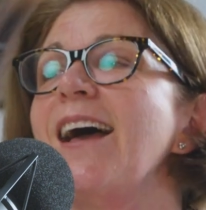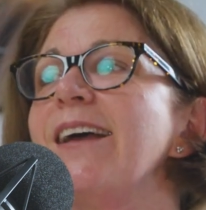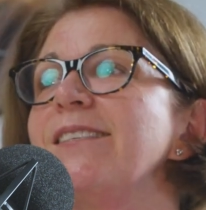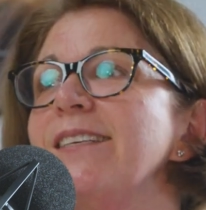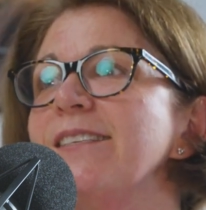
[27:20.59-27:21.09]

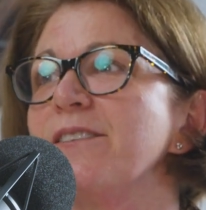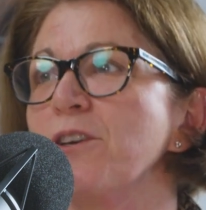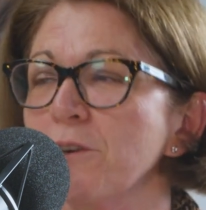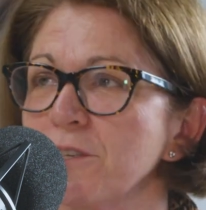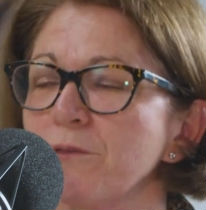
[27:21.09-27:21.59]
as is
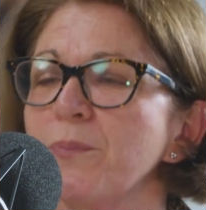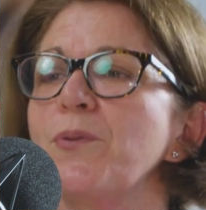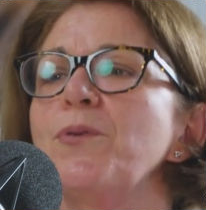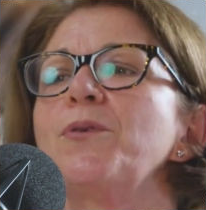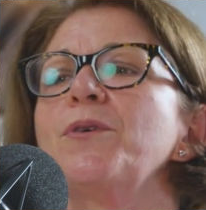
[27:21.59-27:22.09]
the cost
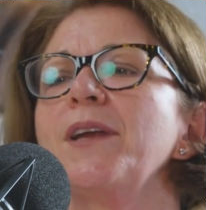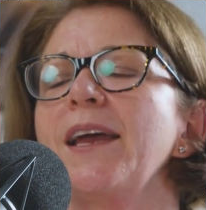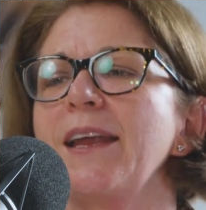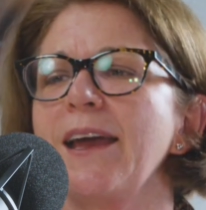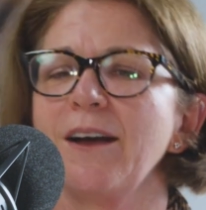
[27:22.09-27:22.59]
report
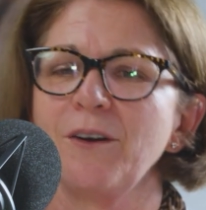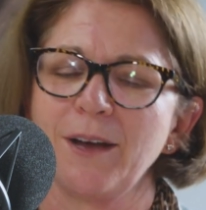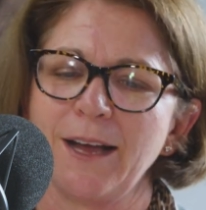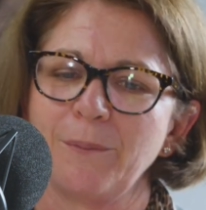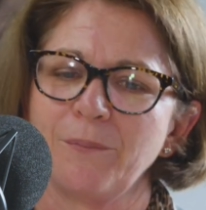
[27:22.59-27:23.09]
and
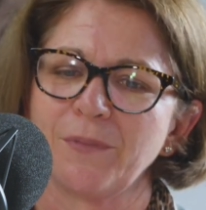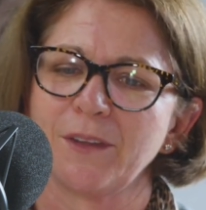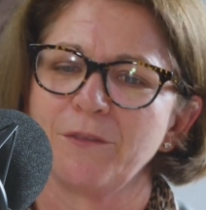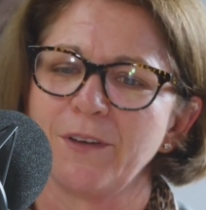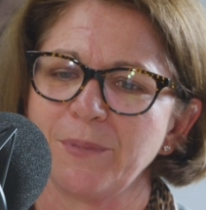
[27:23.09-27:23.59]
our
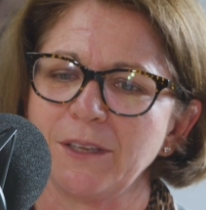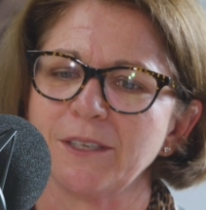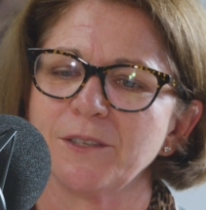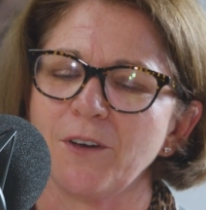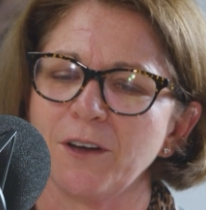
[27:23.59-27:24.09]

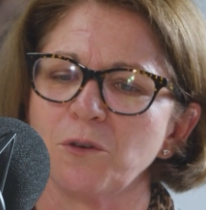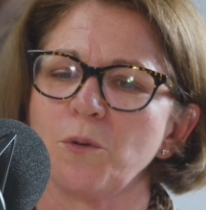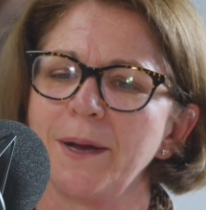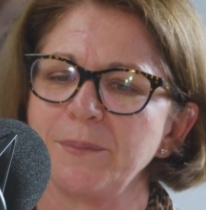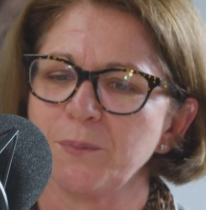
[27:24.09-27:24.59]
fabulous final
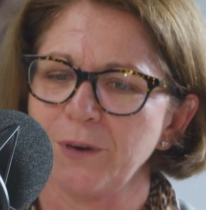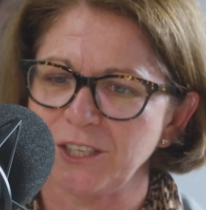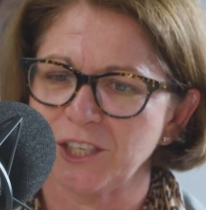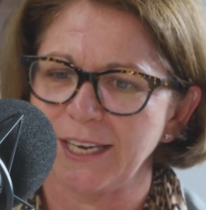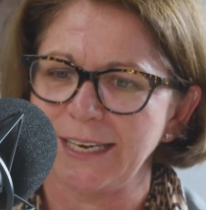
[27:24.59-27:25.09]
QAPE
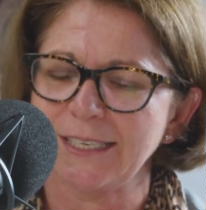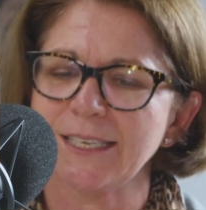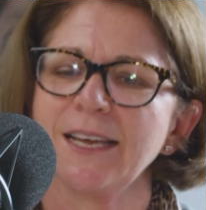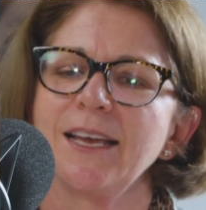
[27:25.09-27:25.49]
spreadsheet.